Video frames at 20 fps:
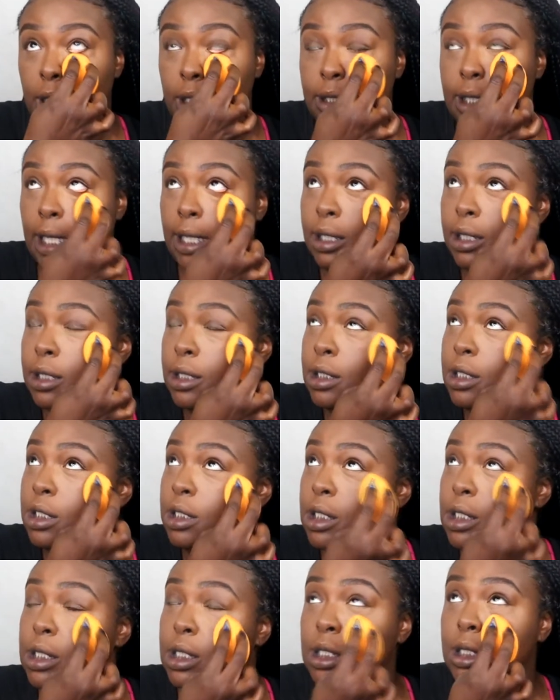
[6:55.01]
That looks
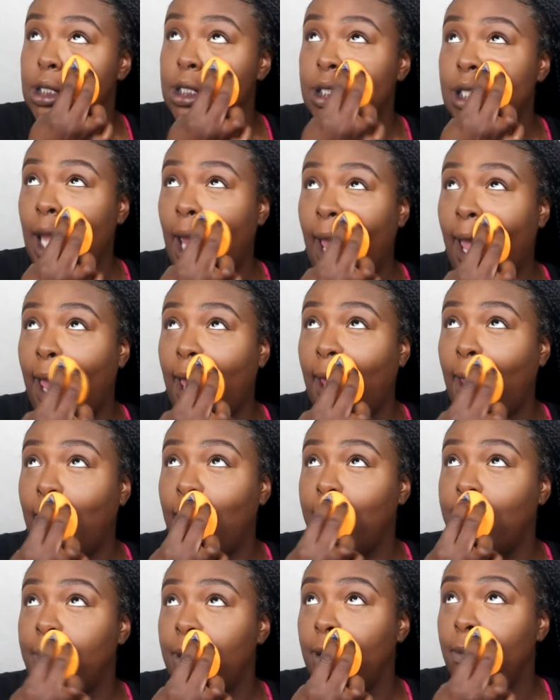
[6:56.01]
just a
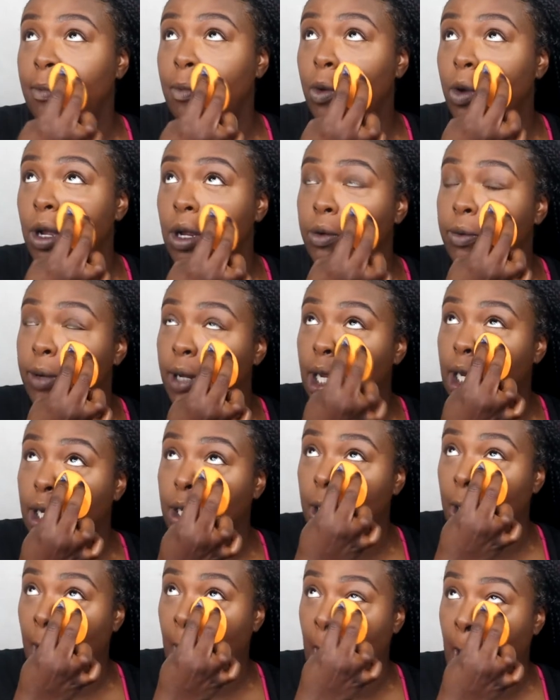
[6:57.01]
tad bit more
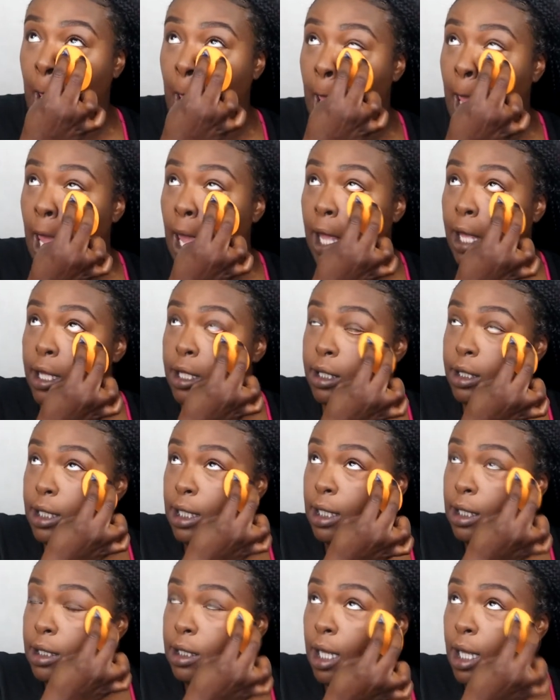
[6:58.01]
redder
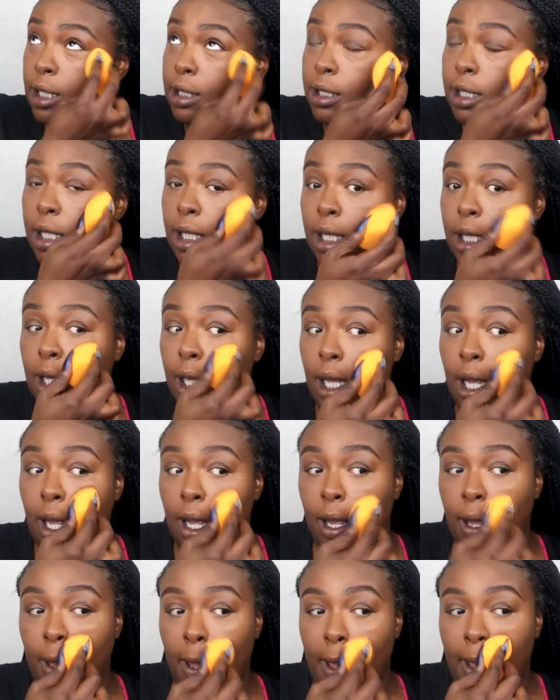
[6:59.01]
than the
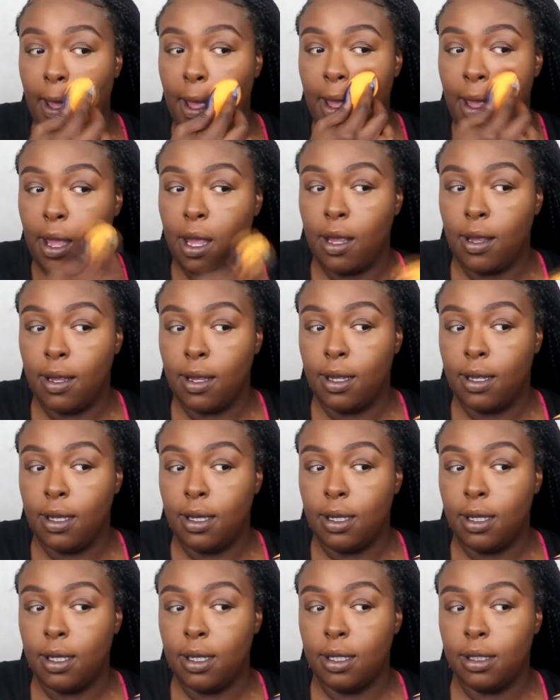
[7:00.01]

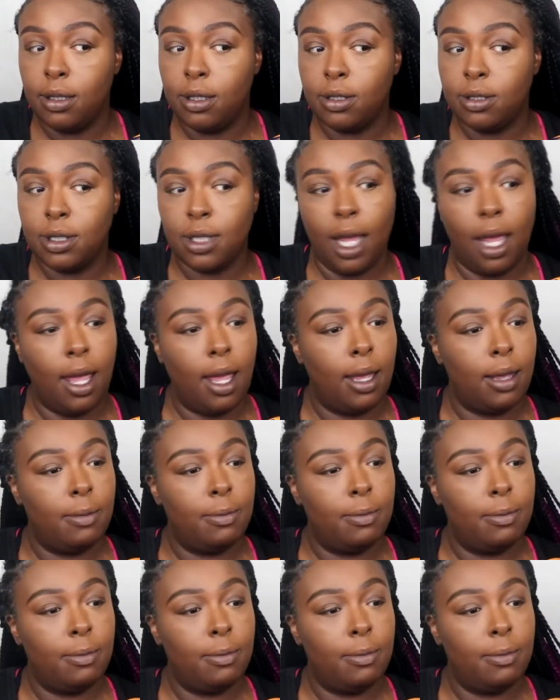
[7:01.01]
other side,